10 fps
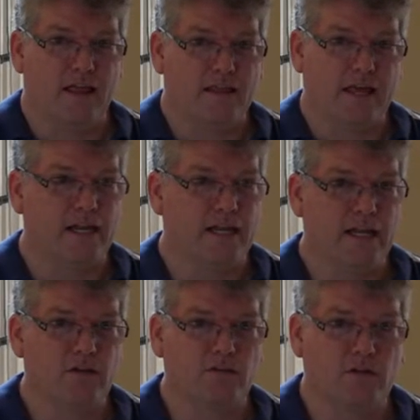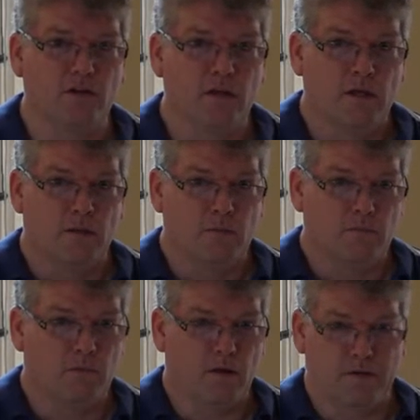than it is to
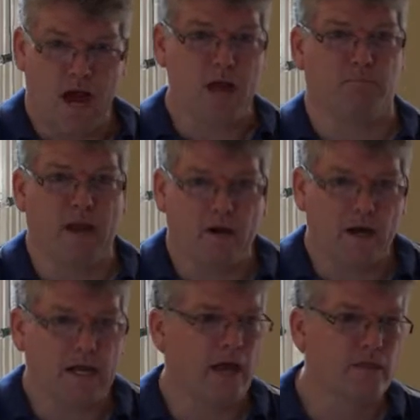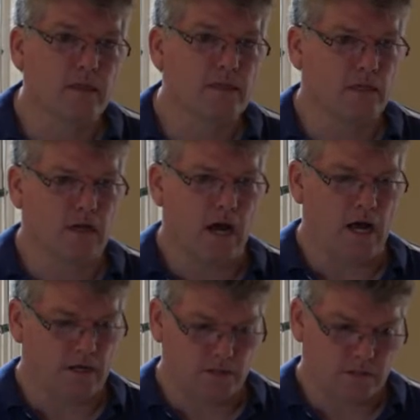not marry and think that
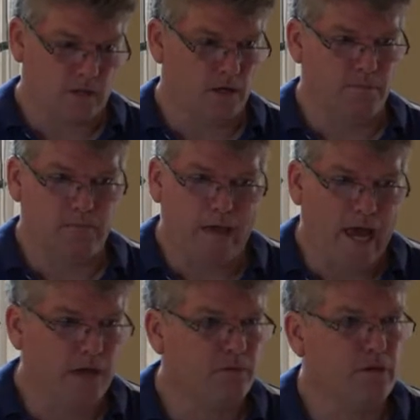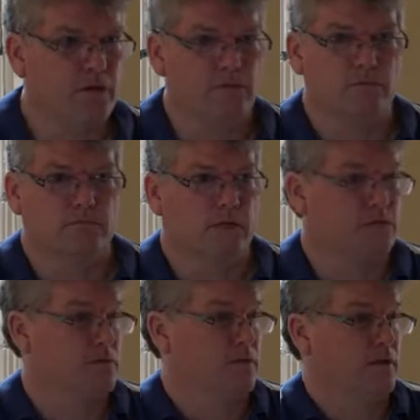God is going to be mad if you do.
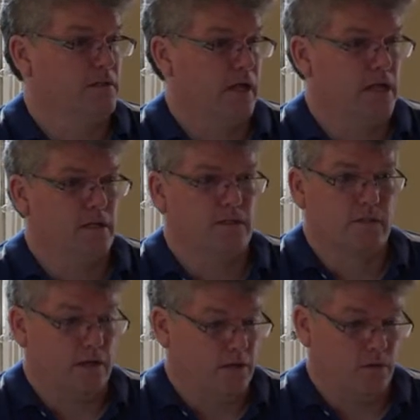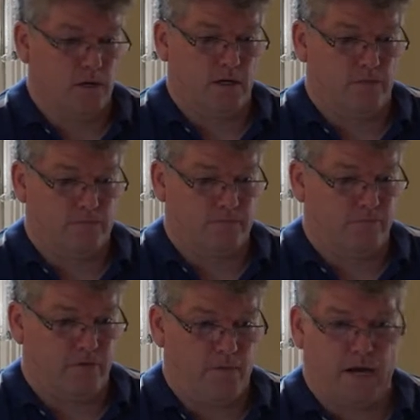This is what he's saying. He's saying, You want to
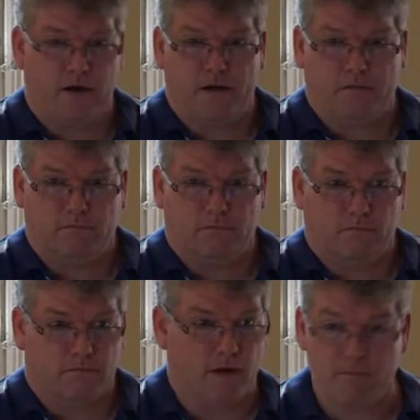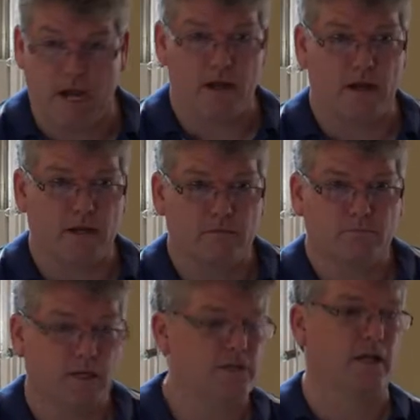remarry? Remarry.
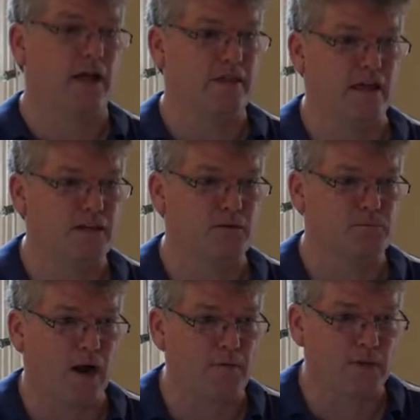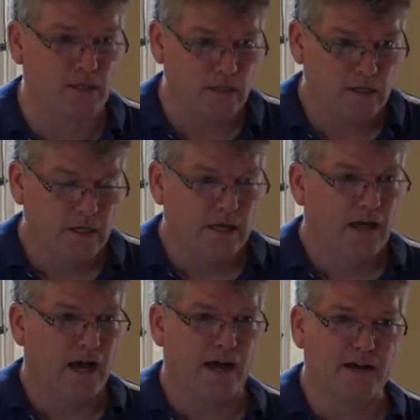But he said, I think you probably,
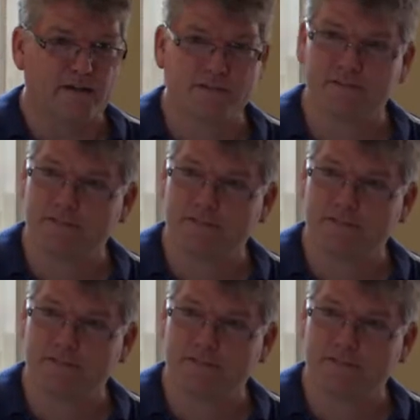uh,